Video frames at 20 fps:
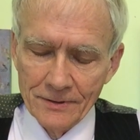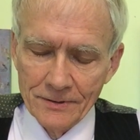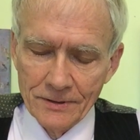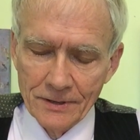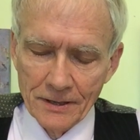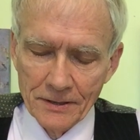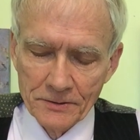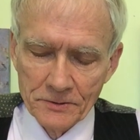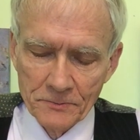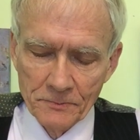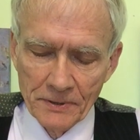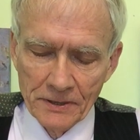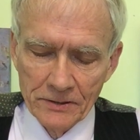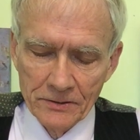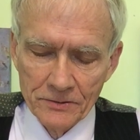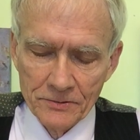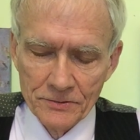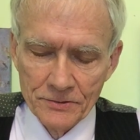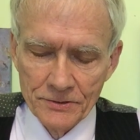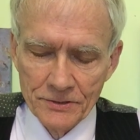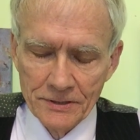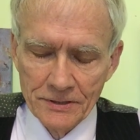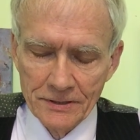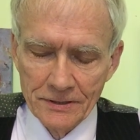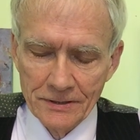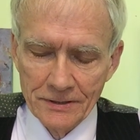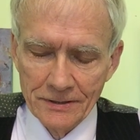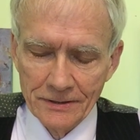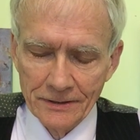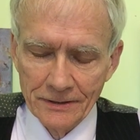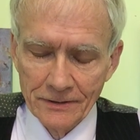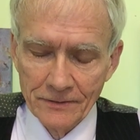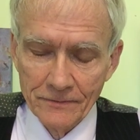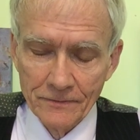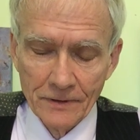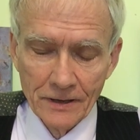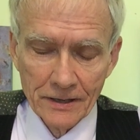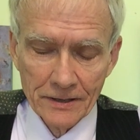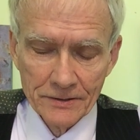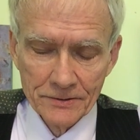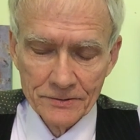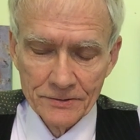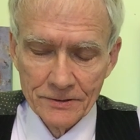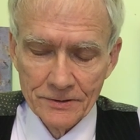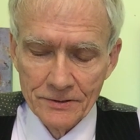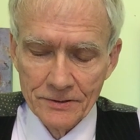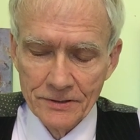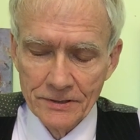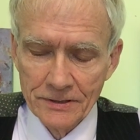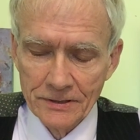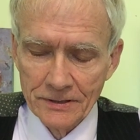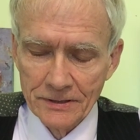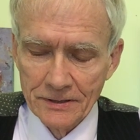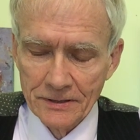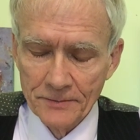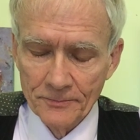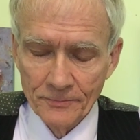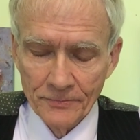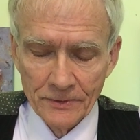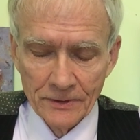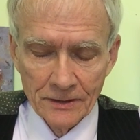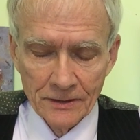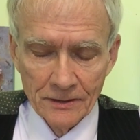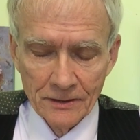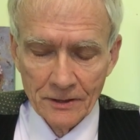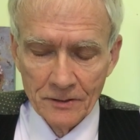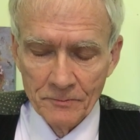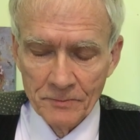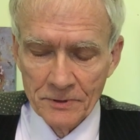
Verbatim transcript: Taxpayer C invites D, a